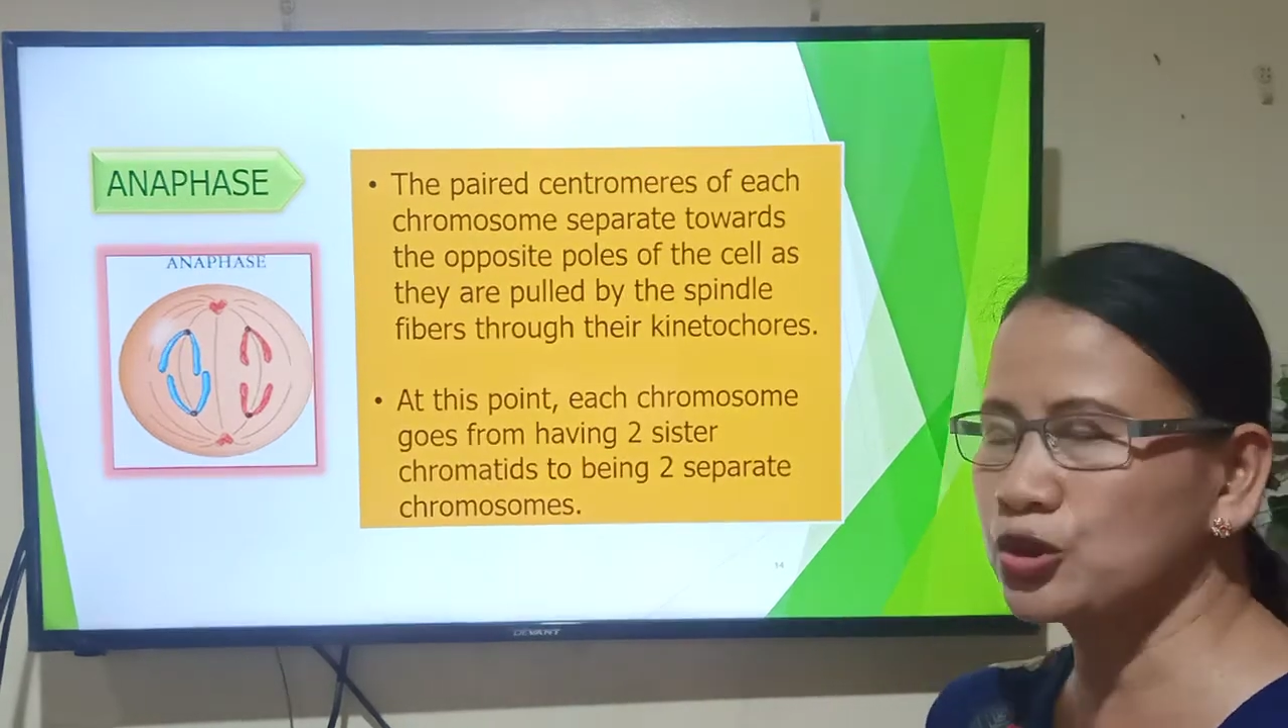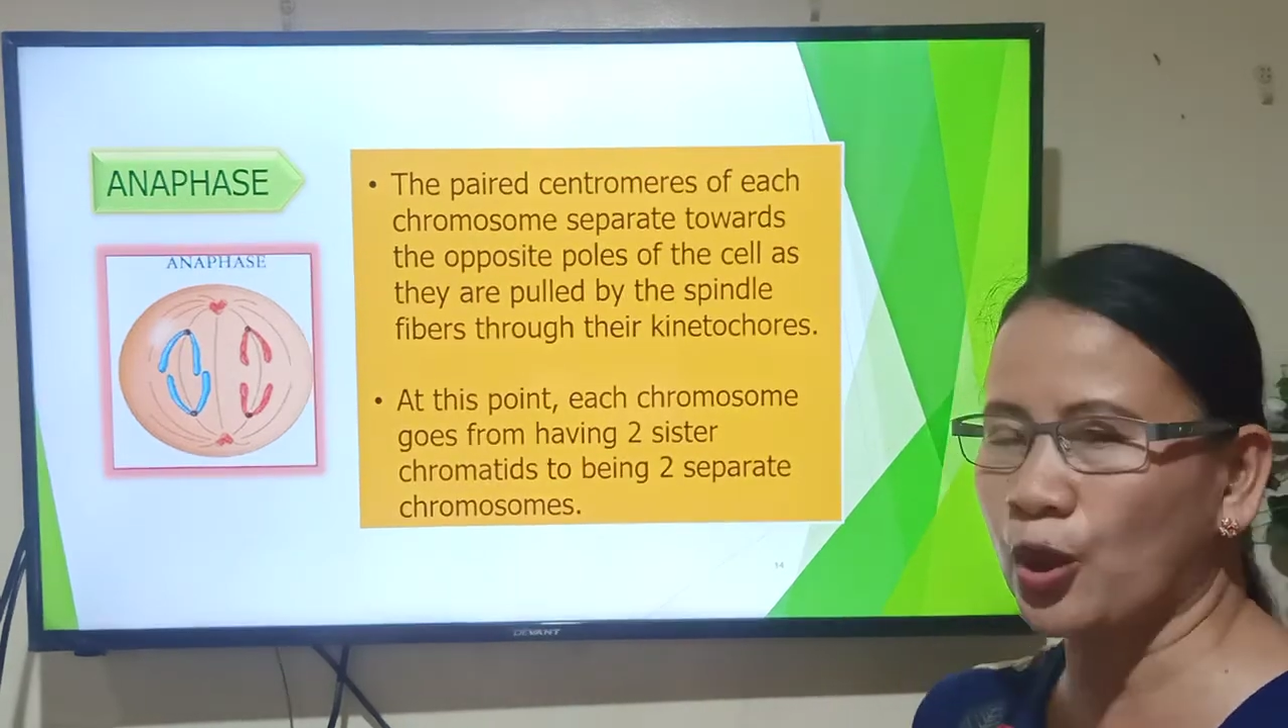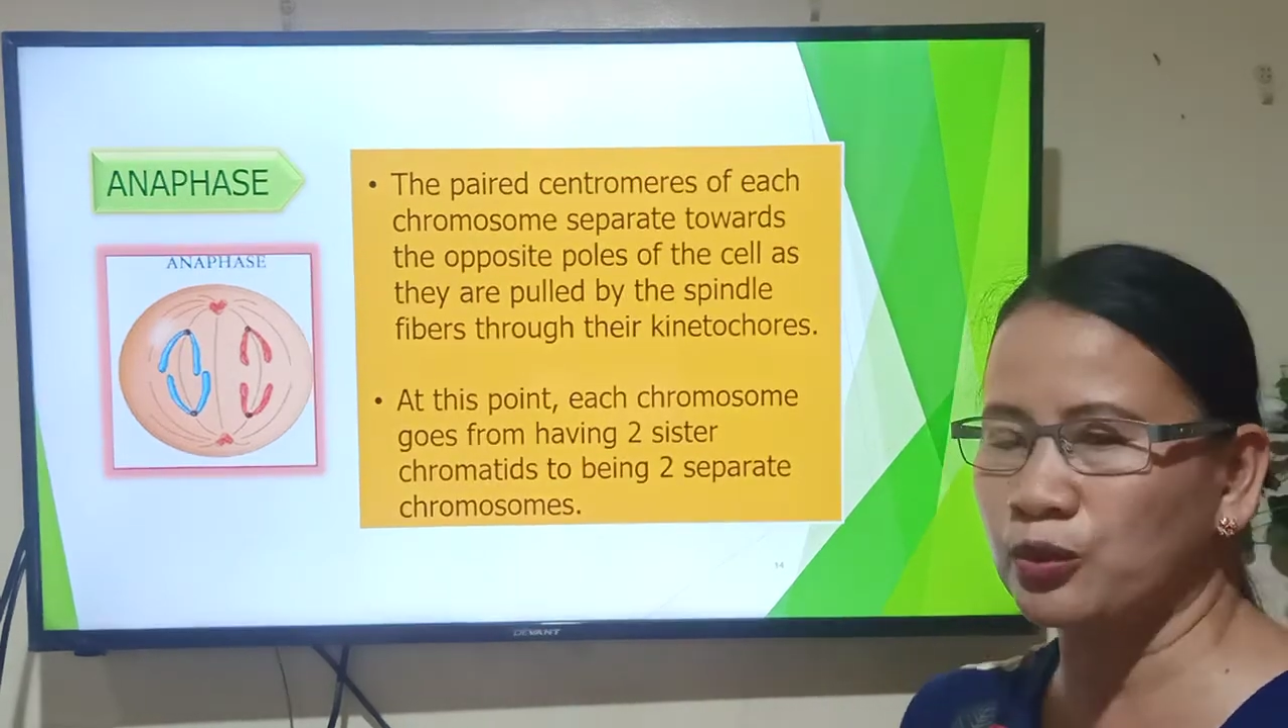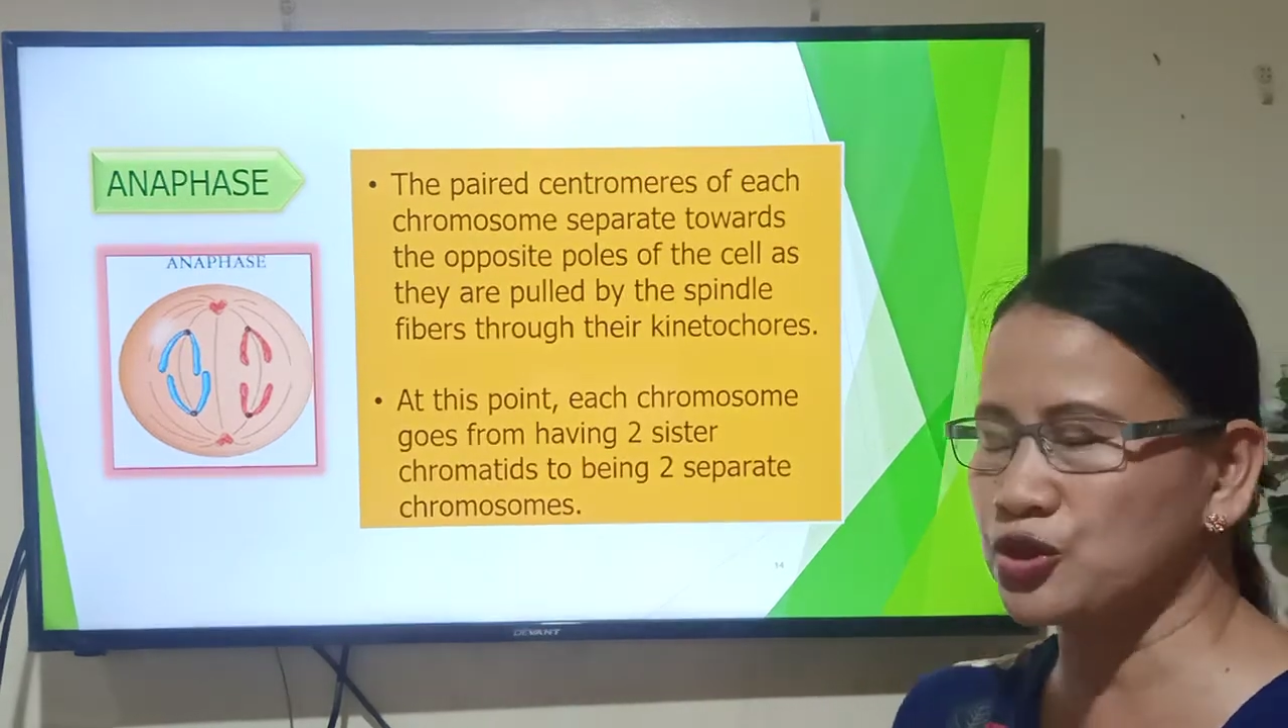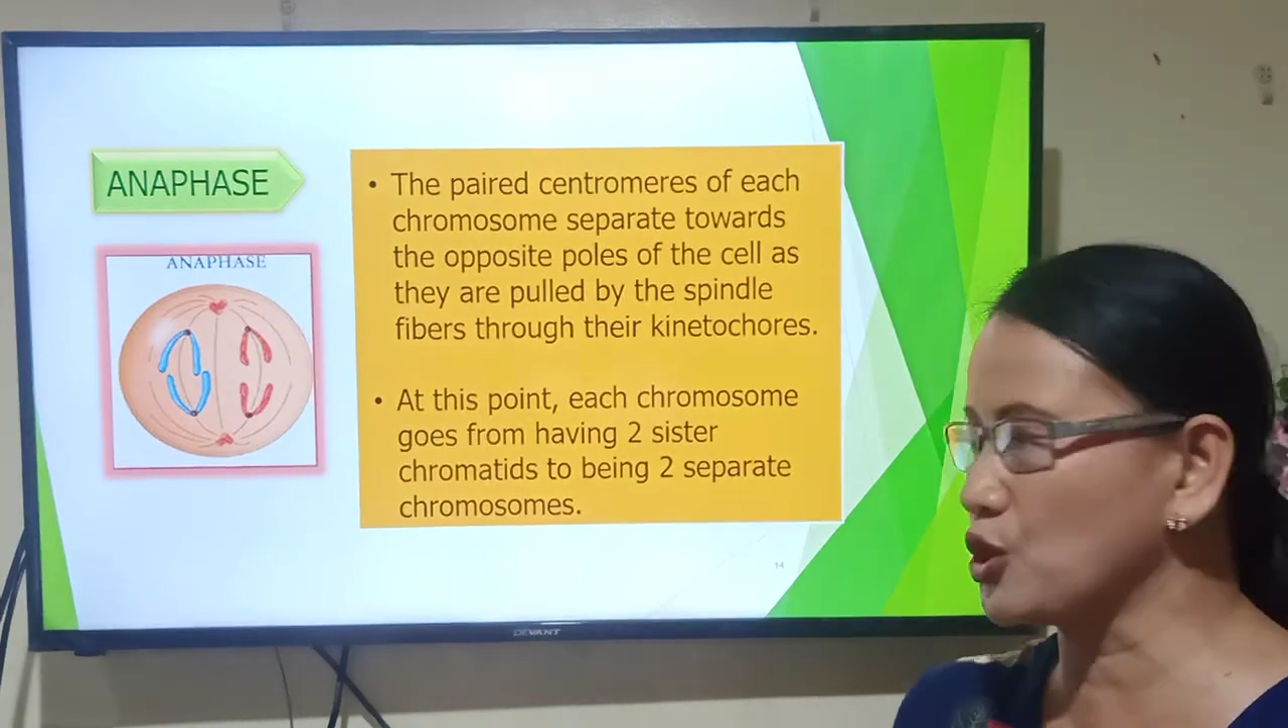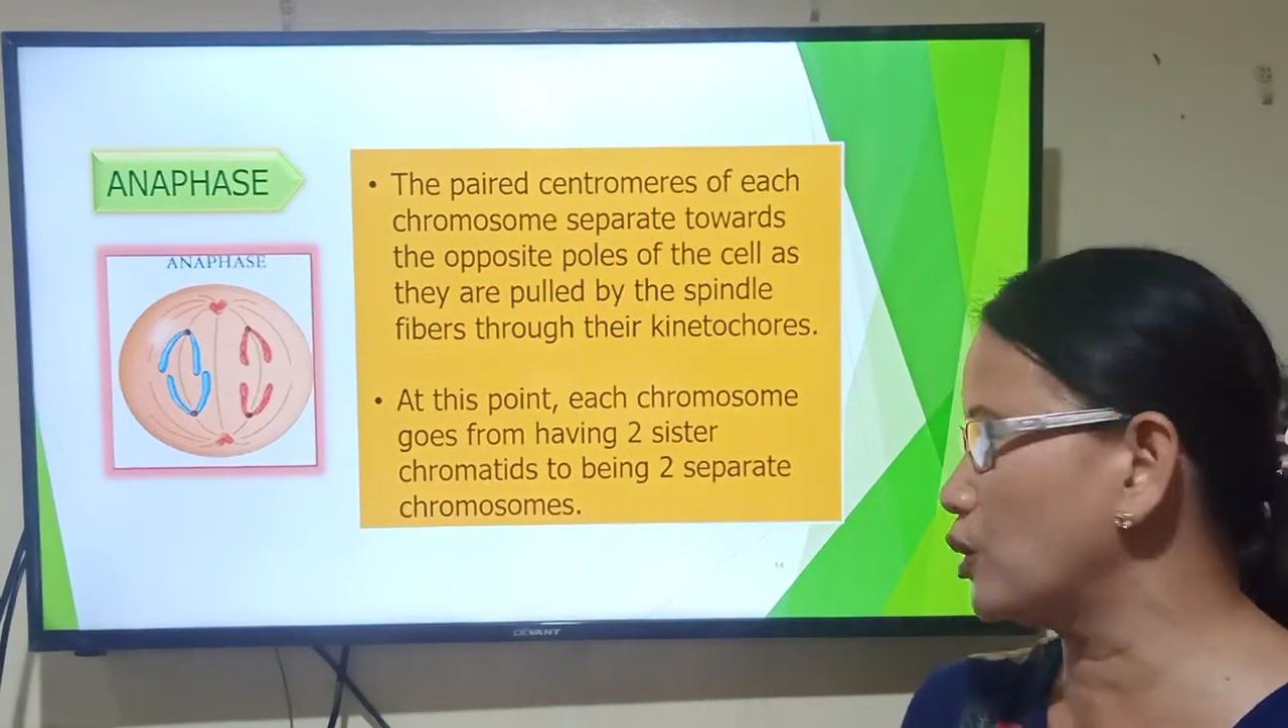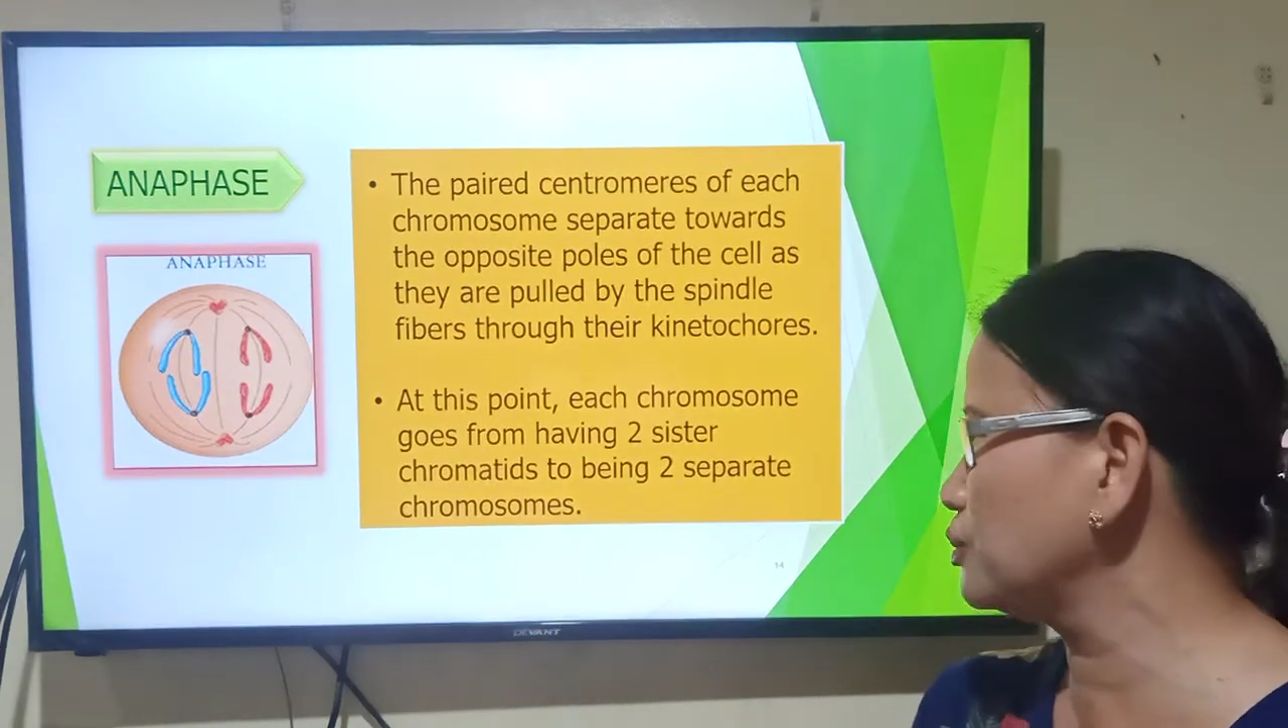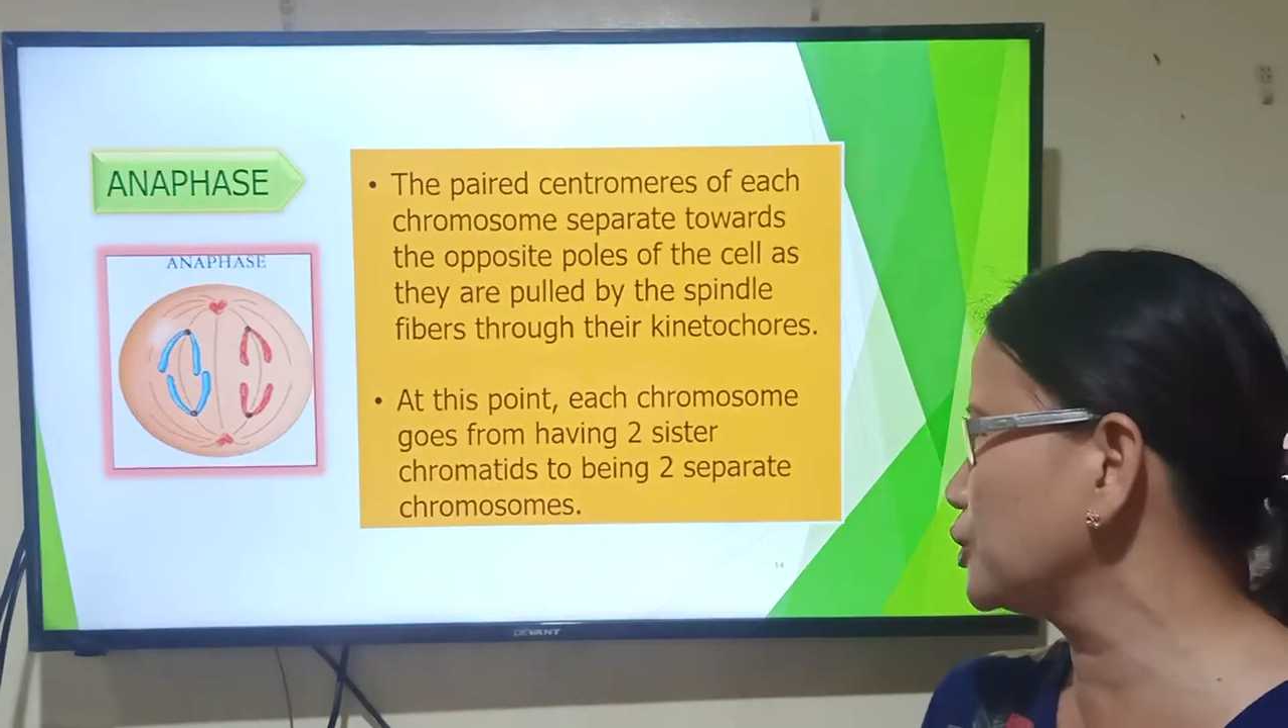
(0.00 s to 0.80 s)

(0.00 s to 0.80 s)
chromosome